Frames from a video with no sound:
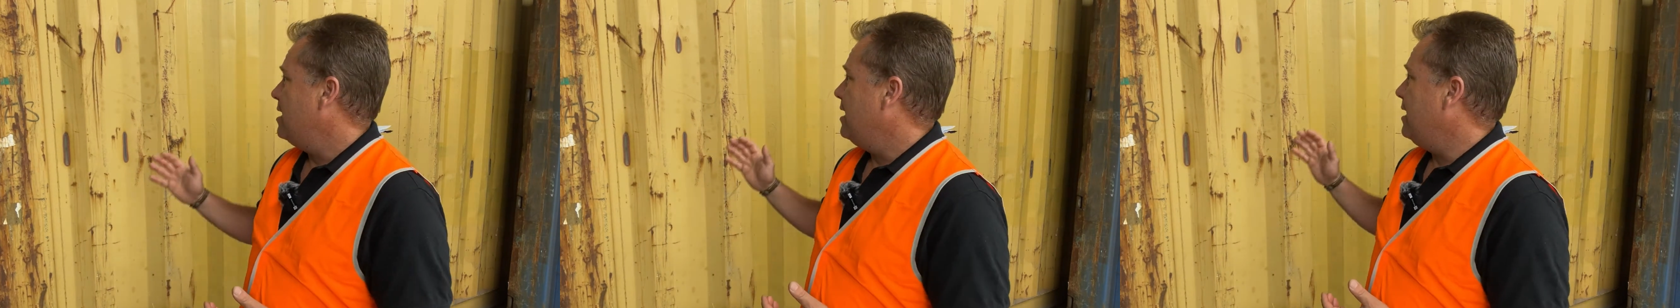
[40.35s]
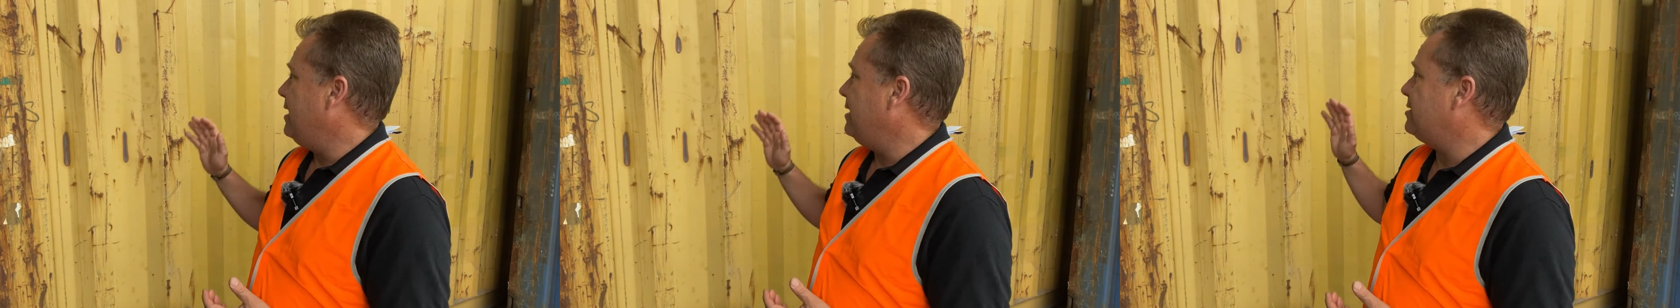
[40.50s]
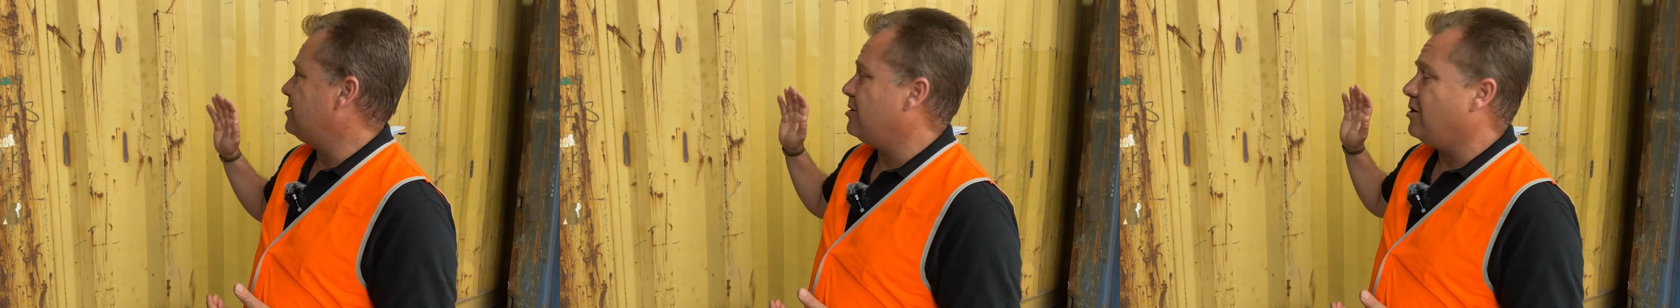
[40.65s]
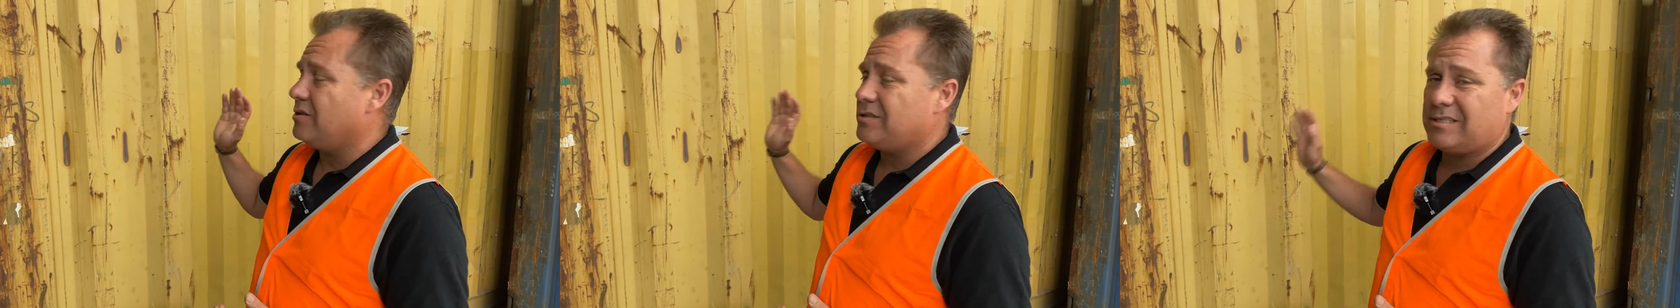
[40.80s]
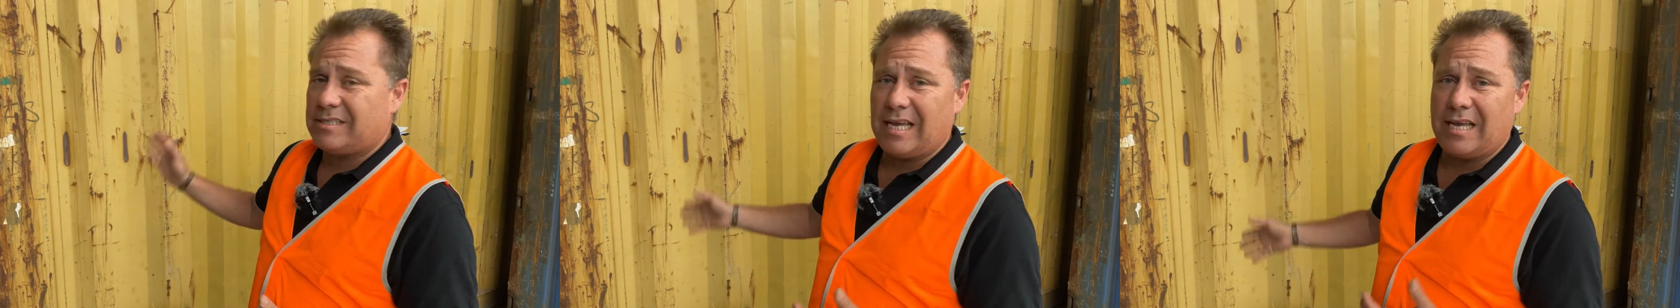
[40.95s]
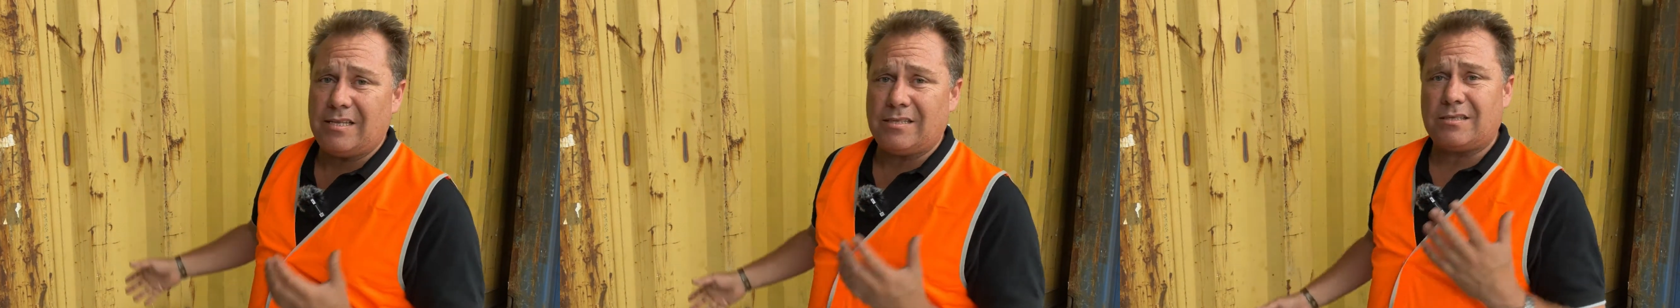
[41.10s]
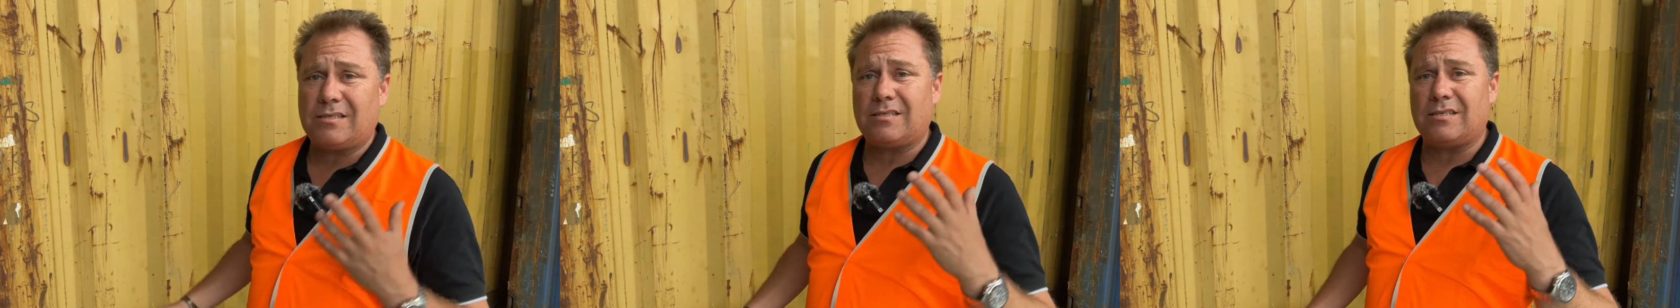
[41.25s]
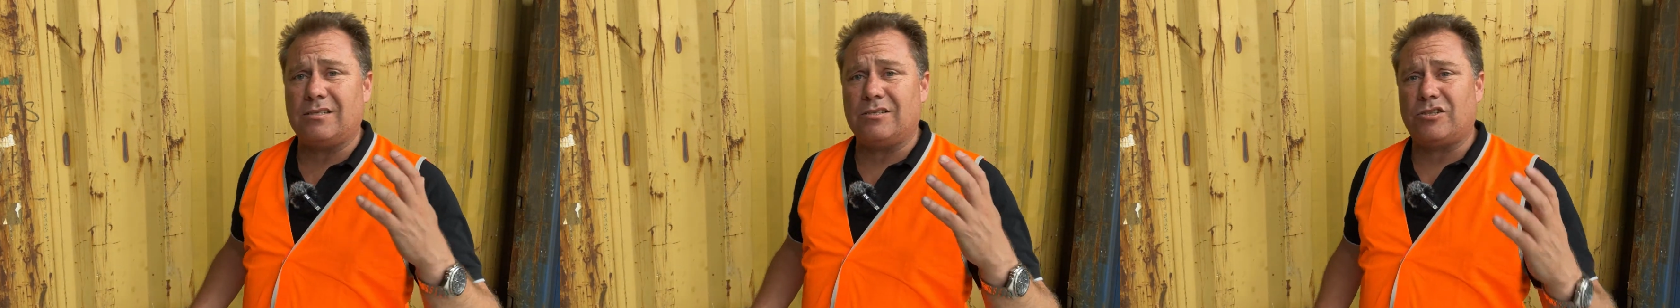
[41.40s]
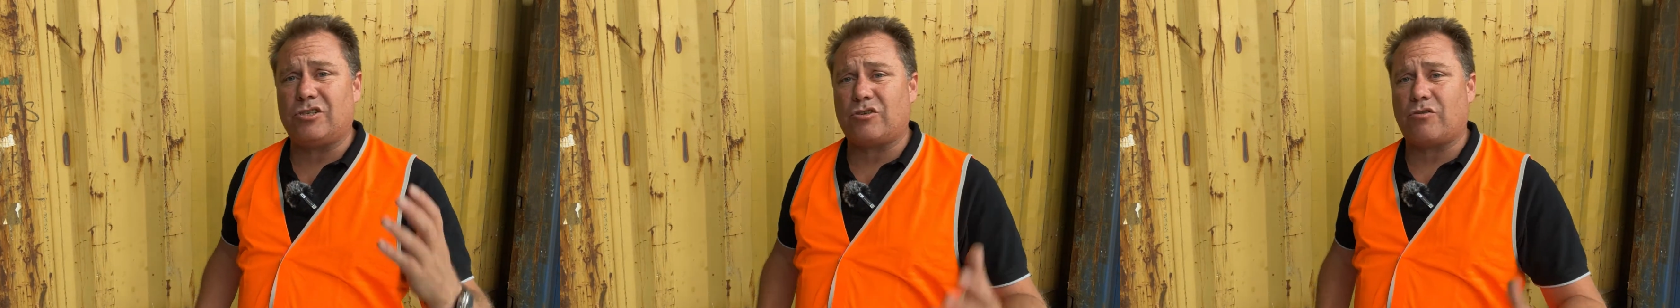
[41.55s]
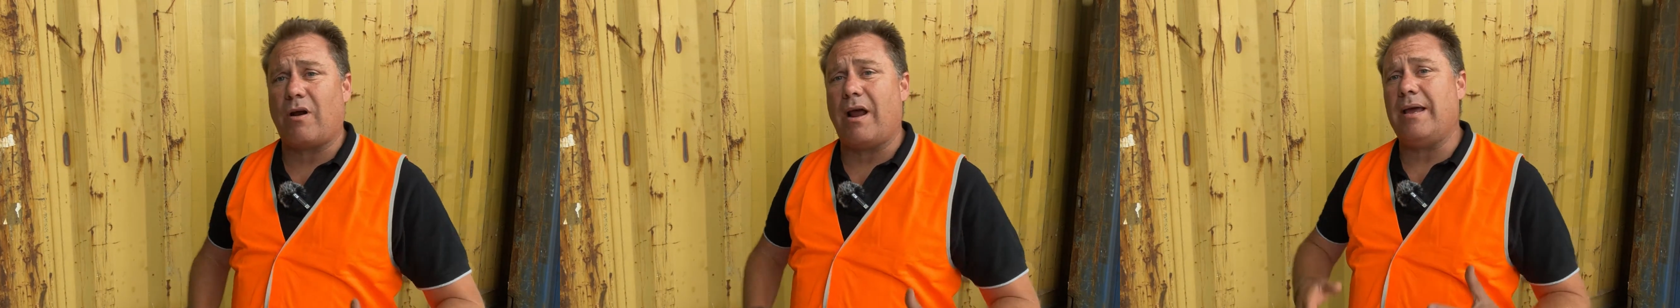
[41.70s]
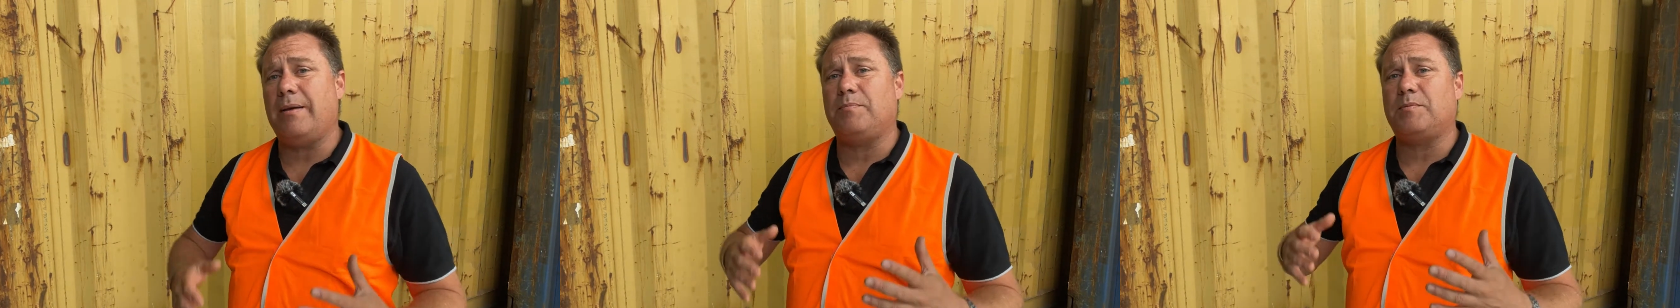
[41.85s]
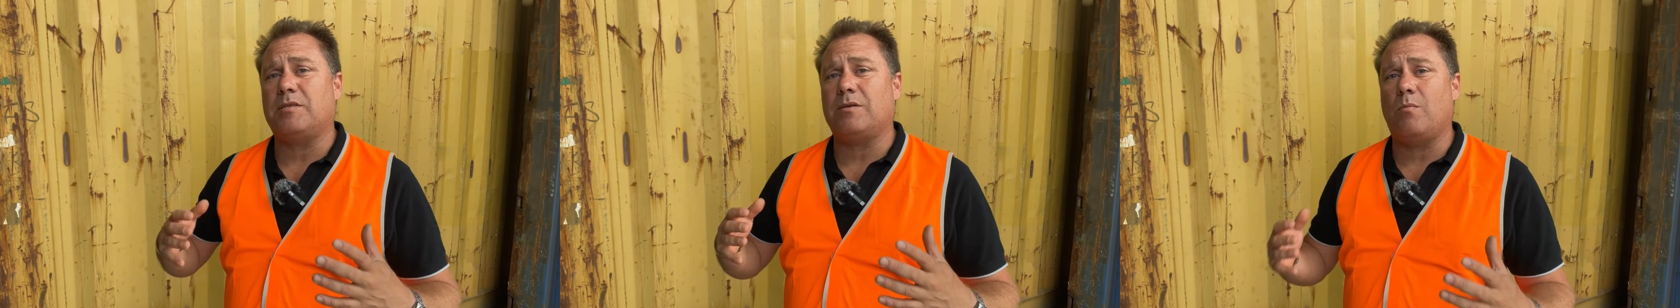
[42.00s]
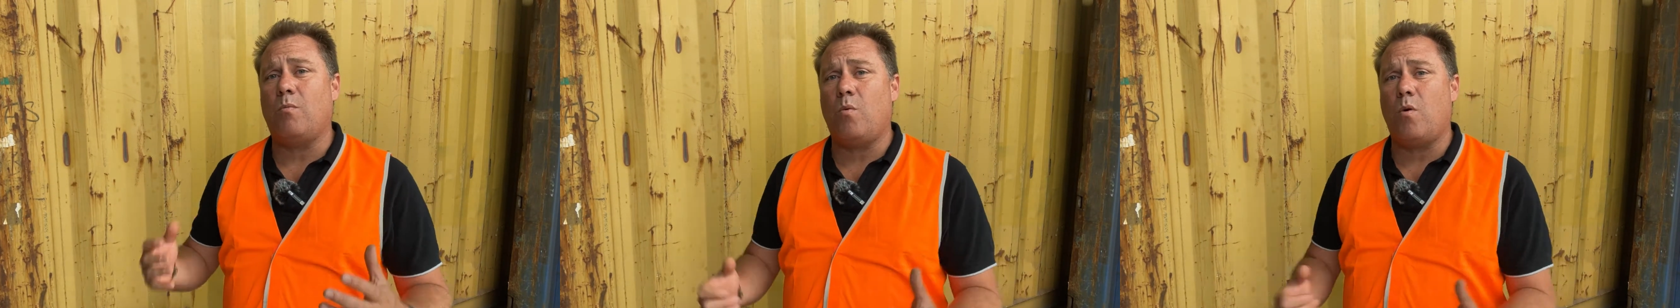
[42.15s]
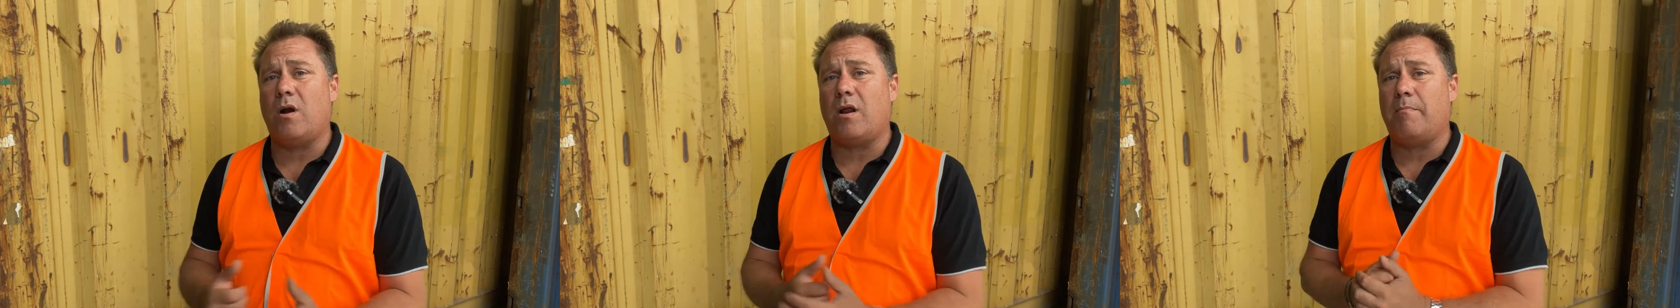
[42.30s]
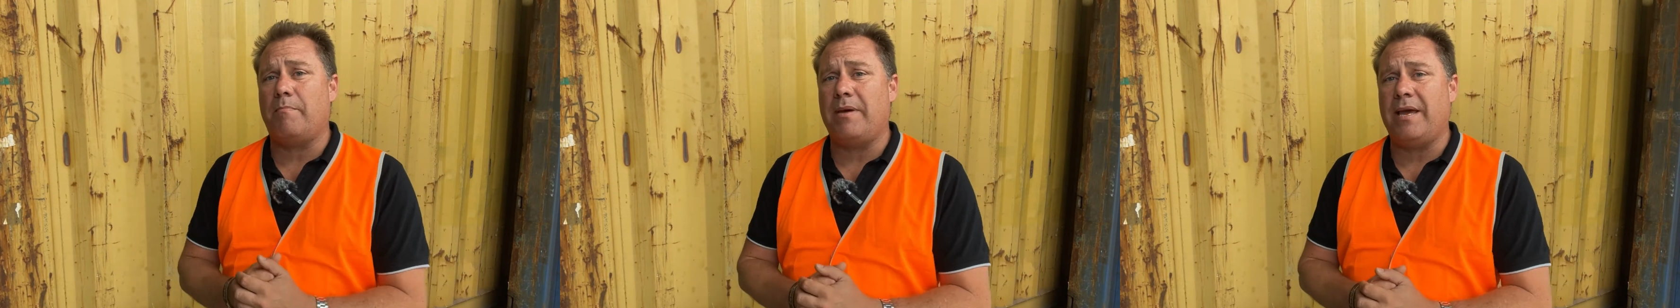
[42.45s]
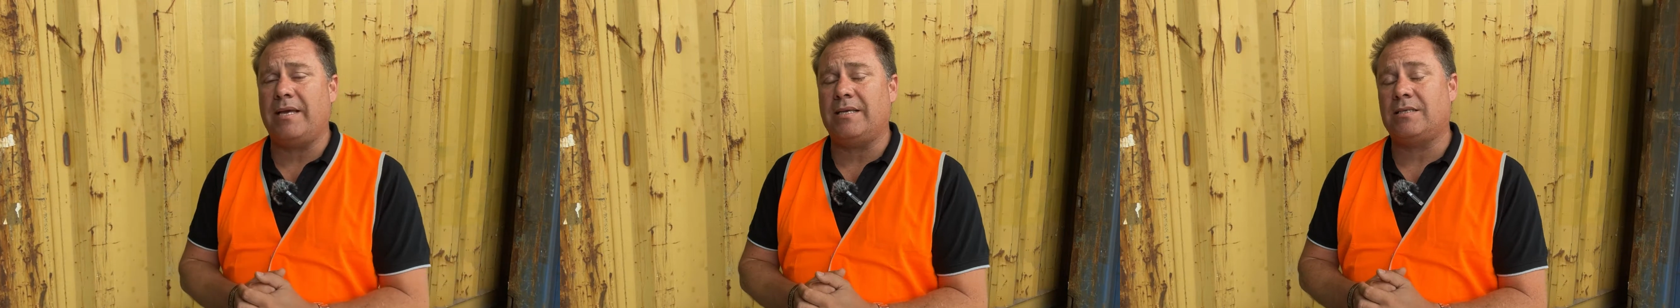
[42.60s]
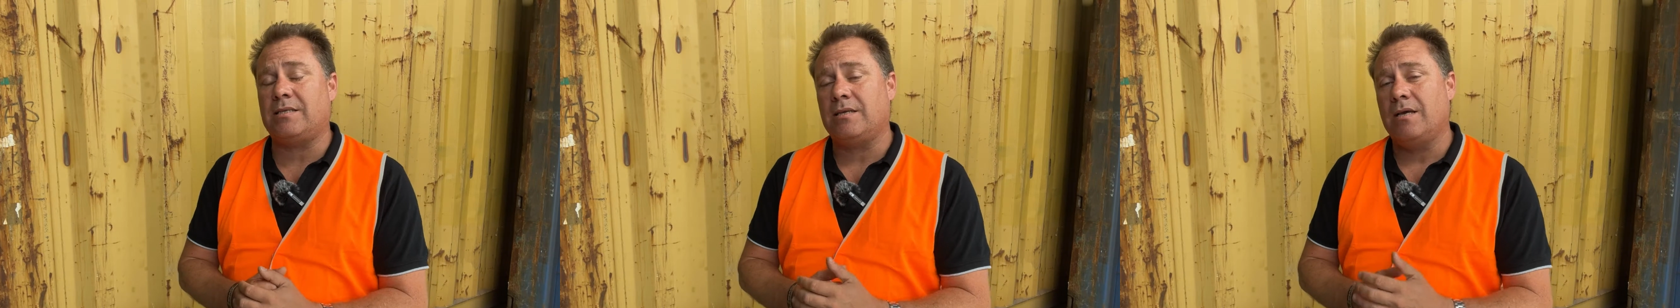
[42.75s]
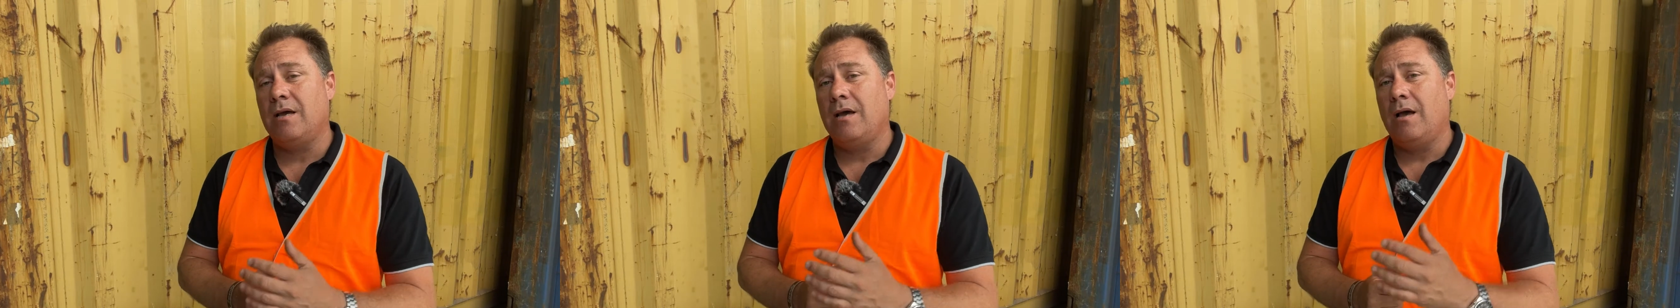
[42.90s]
it's got dents and scrapes and what a mess.